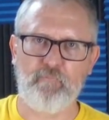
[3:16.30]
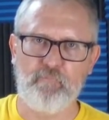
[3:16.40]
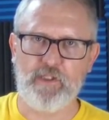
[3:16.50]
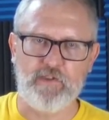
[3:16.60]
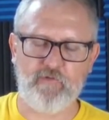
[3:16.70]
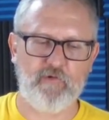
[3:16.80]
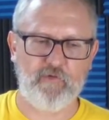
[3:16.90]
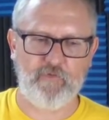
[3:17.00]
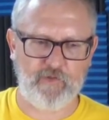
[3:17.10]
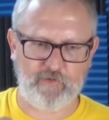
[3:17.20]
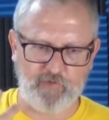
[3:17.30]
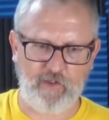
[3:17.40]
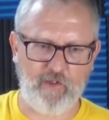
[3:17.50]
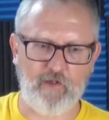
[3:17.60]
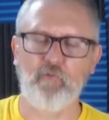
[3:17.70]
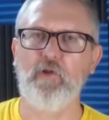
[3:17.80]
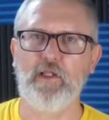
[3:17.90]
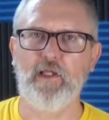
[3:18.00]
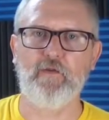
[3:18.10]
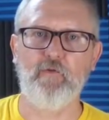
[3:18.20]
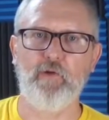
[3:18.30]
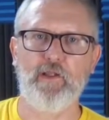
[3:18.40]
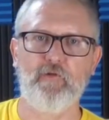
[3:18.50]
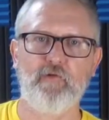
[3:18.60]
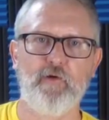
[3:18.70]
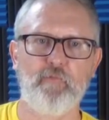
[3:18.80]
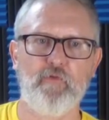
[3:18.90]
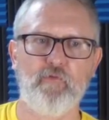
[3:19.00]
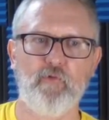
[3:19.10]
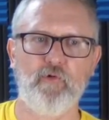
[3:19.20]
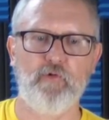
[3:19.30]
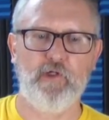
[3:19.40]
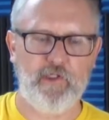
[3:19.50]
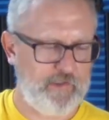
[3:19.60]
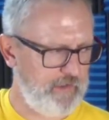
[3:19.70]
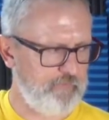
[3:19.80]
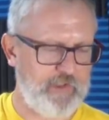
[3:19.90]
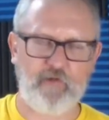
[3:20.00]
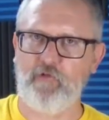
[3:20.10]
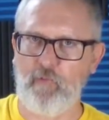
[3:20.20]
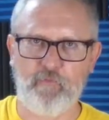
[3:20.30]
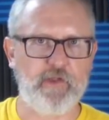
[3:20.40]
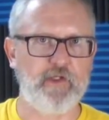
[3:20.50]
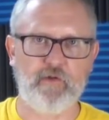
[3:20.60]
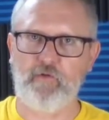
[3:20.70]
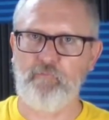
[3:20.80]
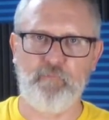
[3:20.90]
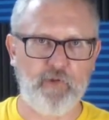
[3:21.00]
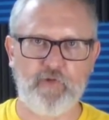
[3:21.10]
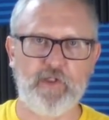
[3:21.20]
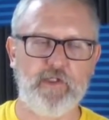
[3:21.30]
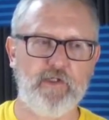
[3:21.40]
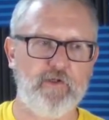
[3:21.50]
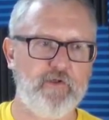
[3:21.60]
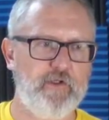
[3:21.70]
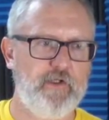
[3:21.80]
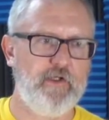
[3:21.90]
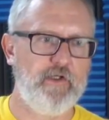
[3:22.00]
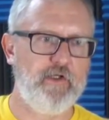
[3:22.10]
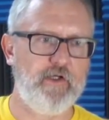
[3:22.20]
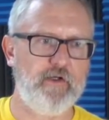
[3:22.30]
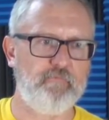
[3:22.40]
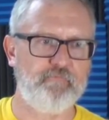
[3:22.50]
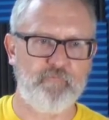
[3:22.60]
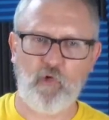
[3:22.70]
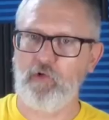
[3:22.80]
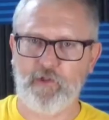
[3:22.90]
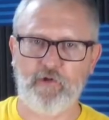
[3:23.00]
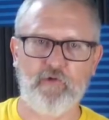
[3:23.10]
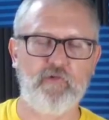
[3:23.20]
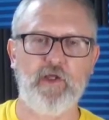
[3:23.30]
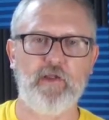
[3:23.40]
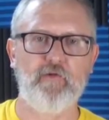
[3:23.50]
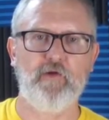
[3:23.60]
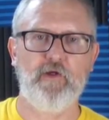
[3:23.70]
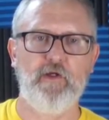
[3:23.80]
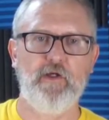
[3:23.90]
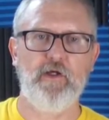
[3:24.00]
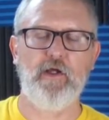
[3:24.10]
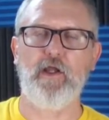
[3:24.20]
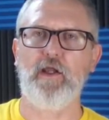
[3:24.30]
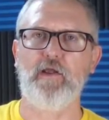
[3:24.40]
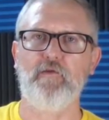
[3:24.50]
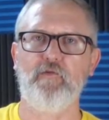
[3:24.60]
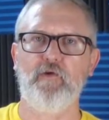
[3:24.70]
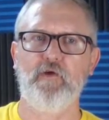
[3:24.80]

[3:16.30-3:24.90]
beat that I really like the way that's coming through. And we got something building here, no lyrics yet, and